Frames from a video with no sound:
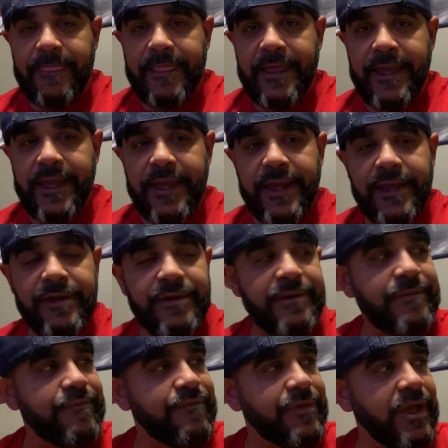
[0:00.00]
And
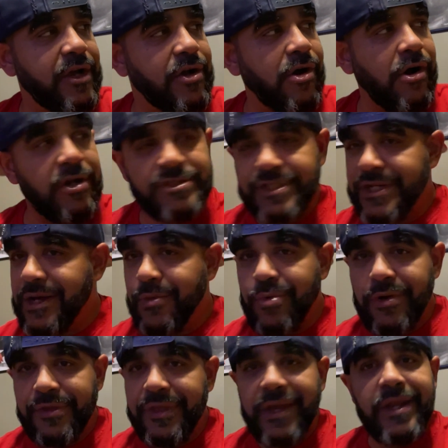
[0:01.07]
their cards are not
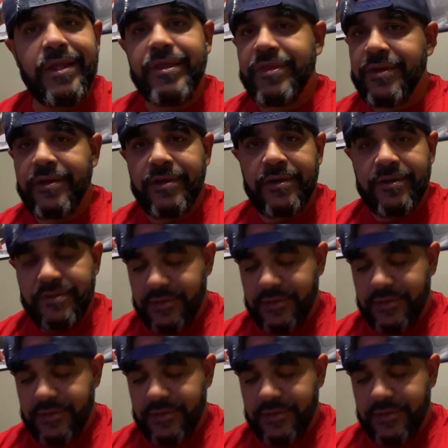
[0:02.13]
worth anything.